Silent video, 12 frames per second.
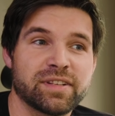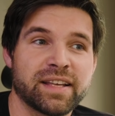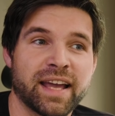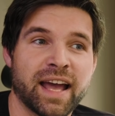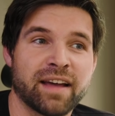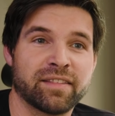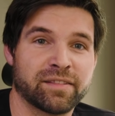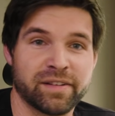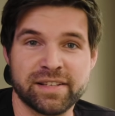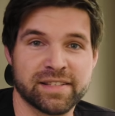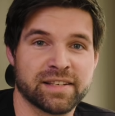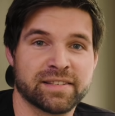really have
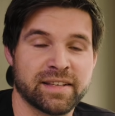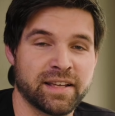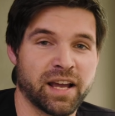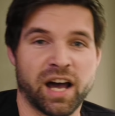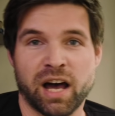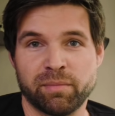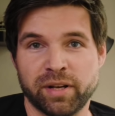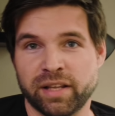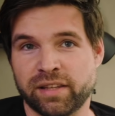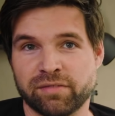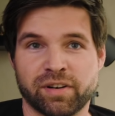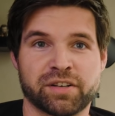three sixty
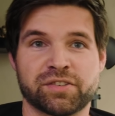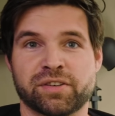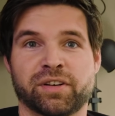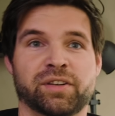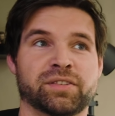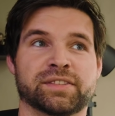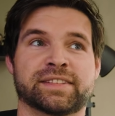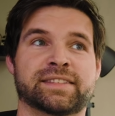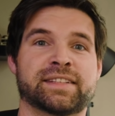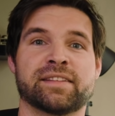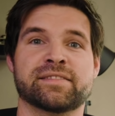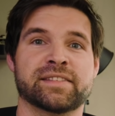omnidirectional
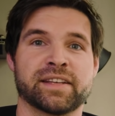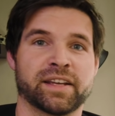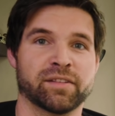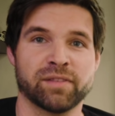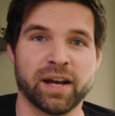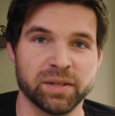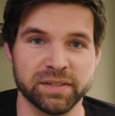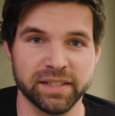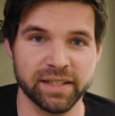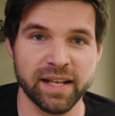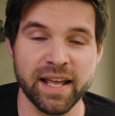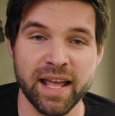sensing around
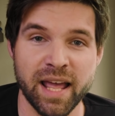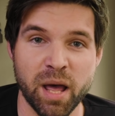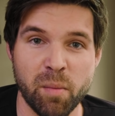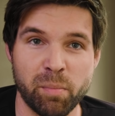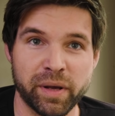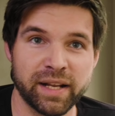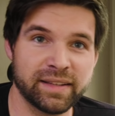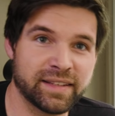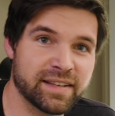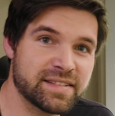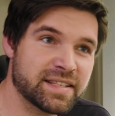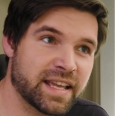it. But it
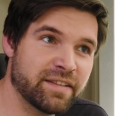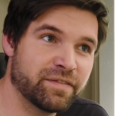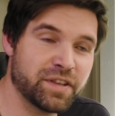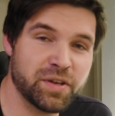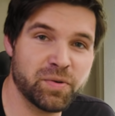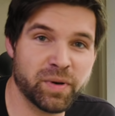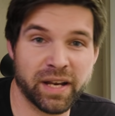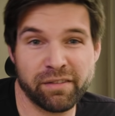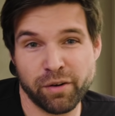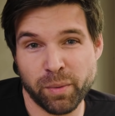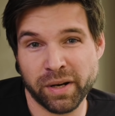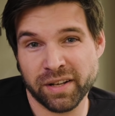does give you and
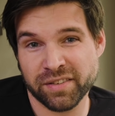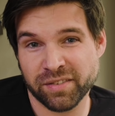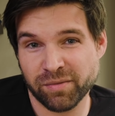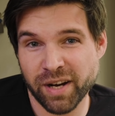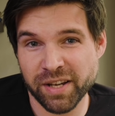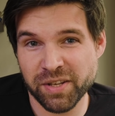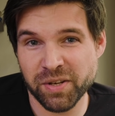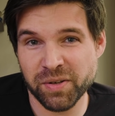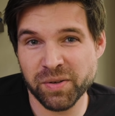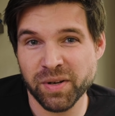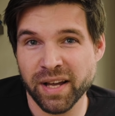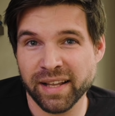everyone else around
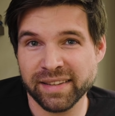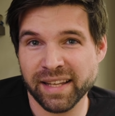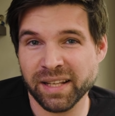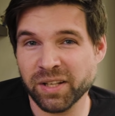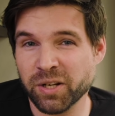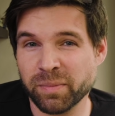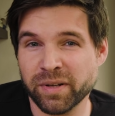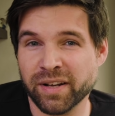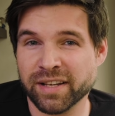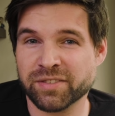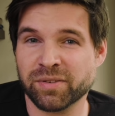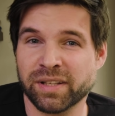you that little bit
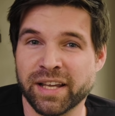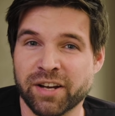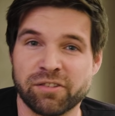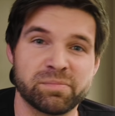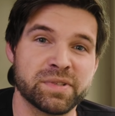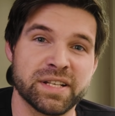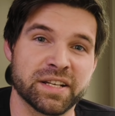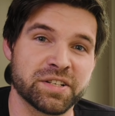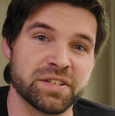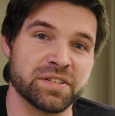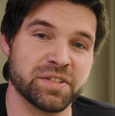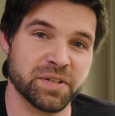extra layer of
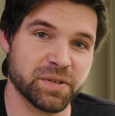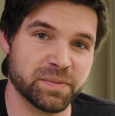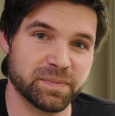protection too.